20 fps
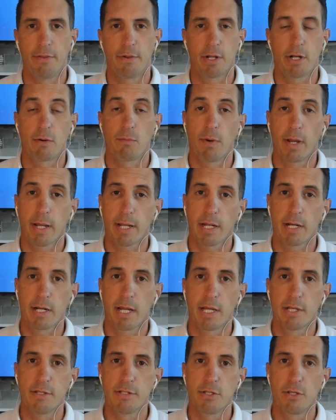They're going to
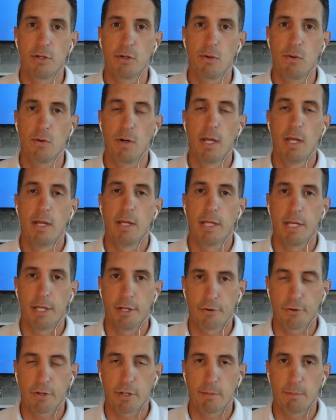recognize you
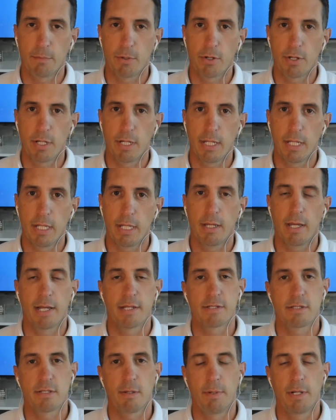in your community
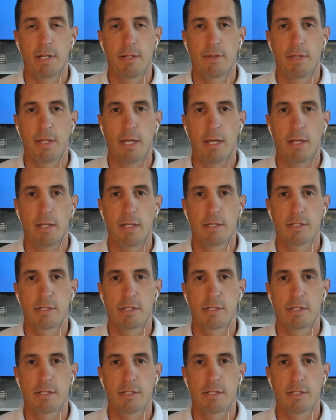as somebody that